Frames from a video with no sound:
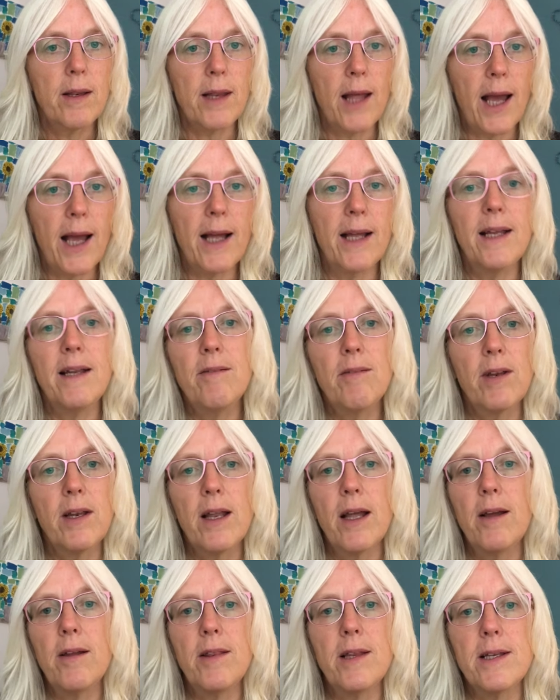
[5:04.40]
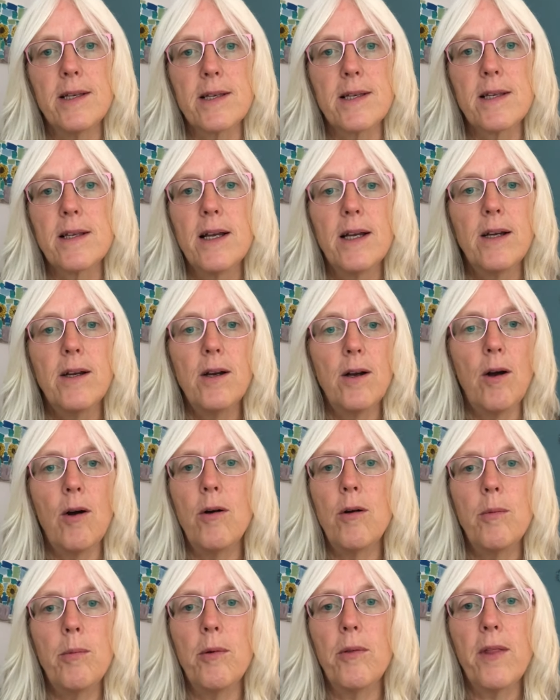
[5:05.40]
that, even though this
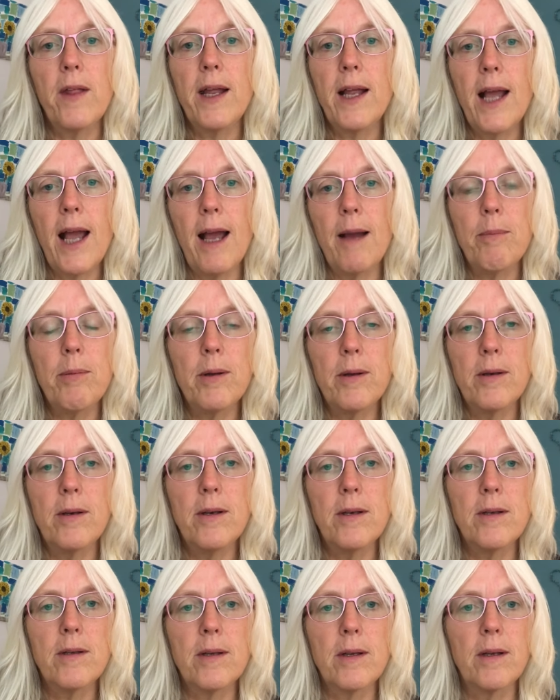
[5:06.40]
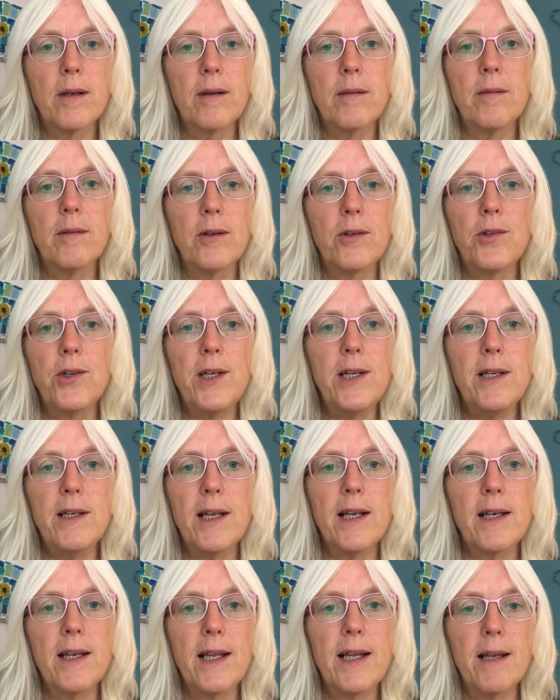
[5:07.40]
horrible thing happened, she
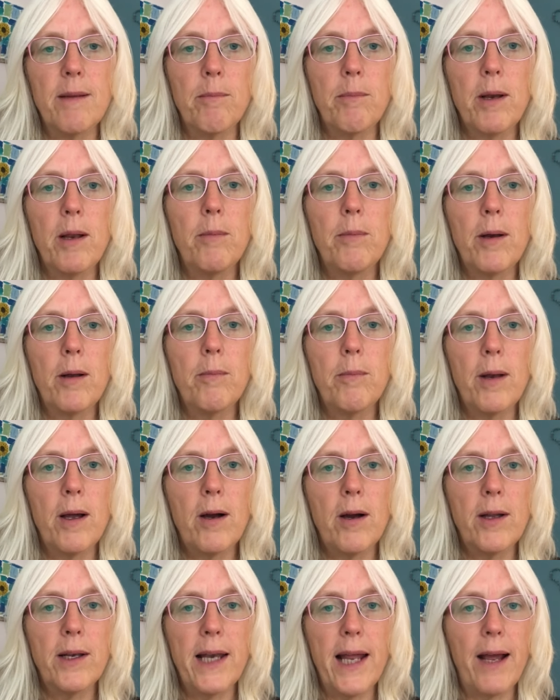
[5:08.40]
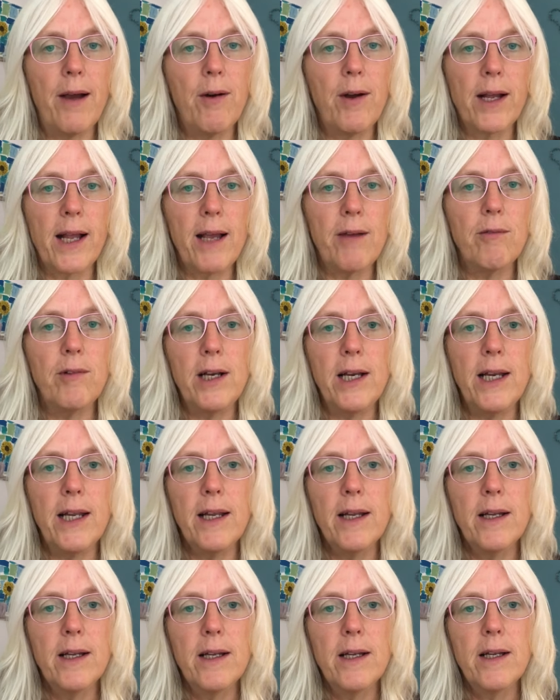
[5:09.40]
did it, blah blah blah, and now I get really
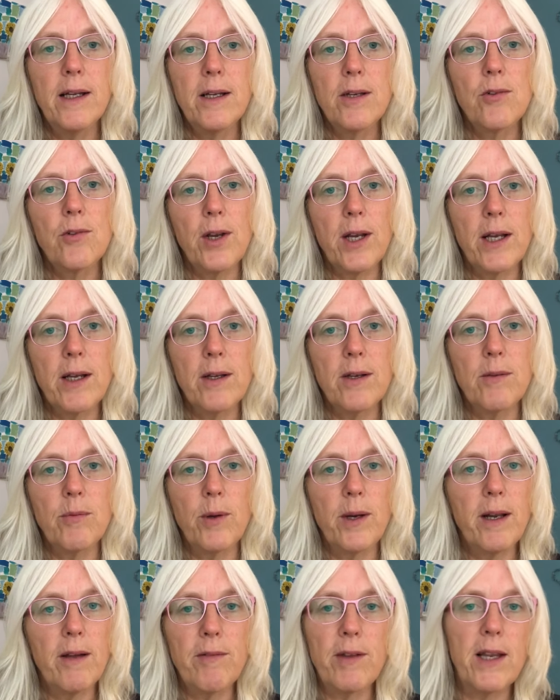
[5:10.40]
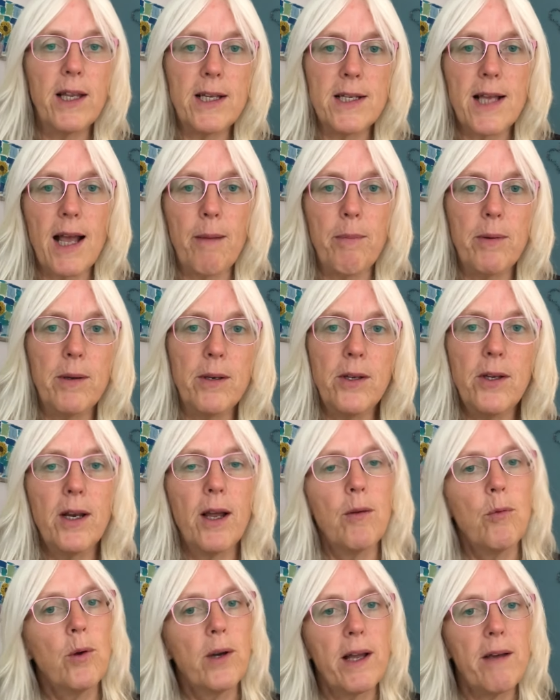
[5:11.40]
triggered whenever this happened, you
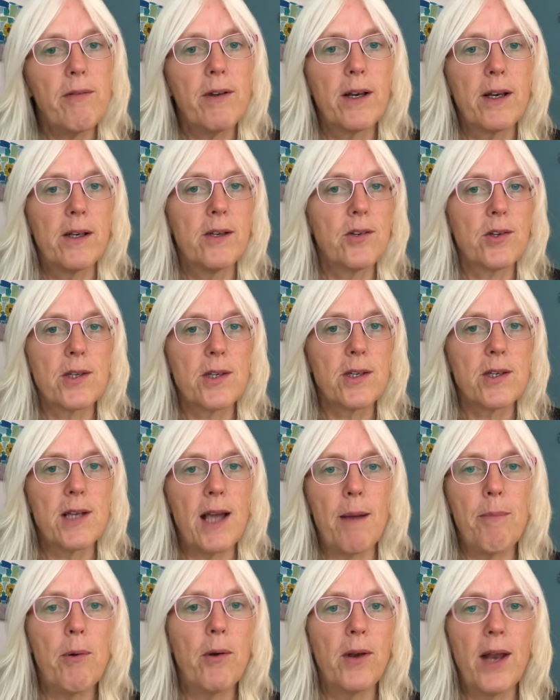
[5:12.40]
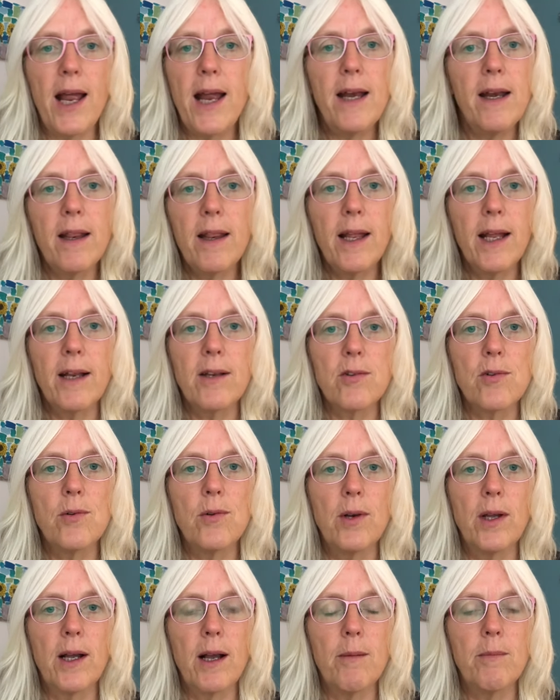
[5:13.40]
know, whatever. Just tap on anything at
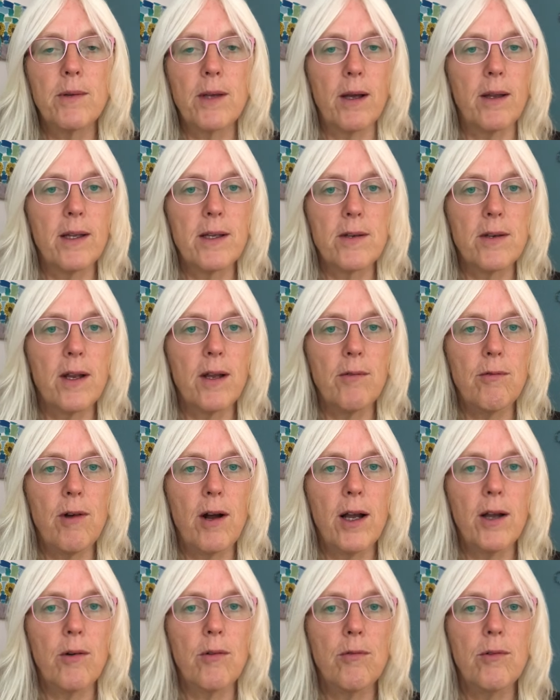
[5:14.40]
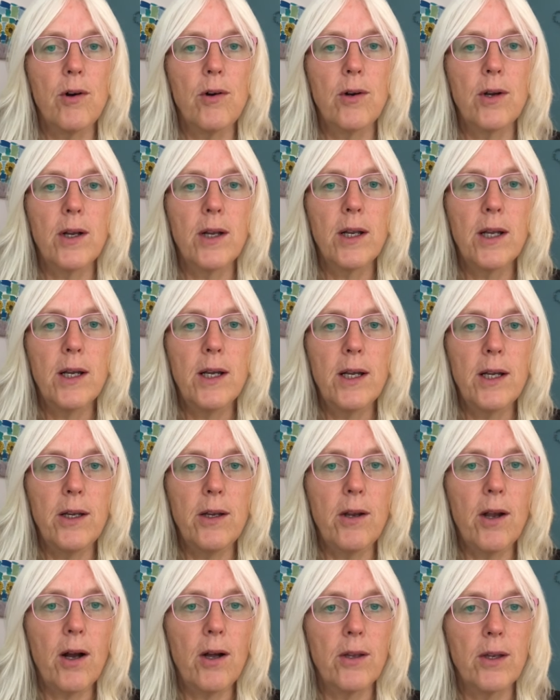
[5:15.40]
all that comes up. There's no right or wrong,
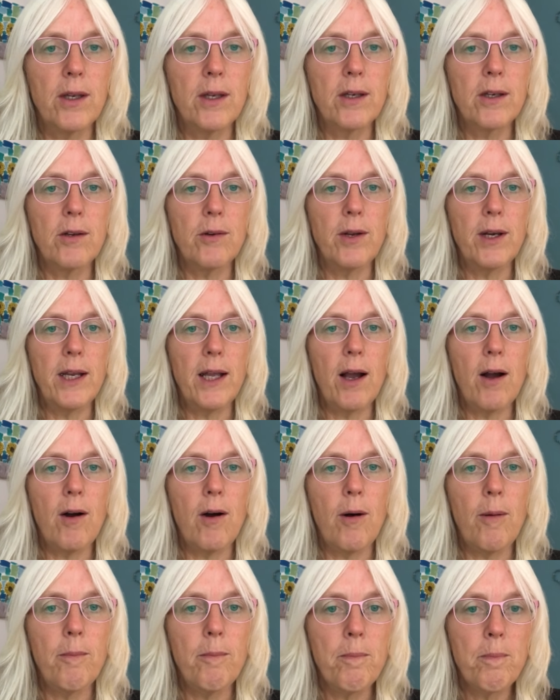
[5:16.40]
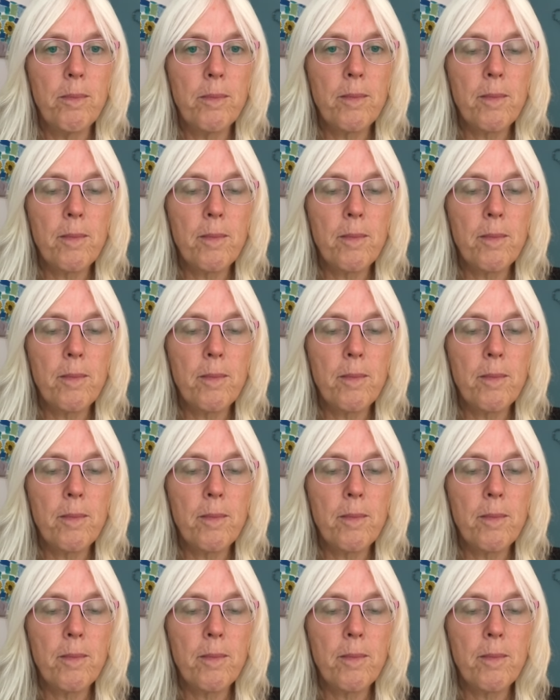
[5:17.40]
you can't do any harm.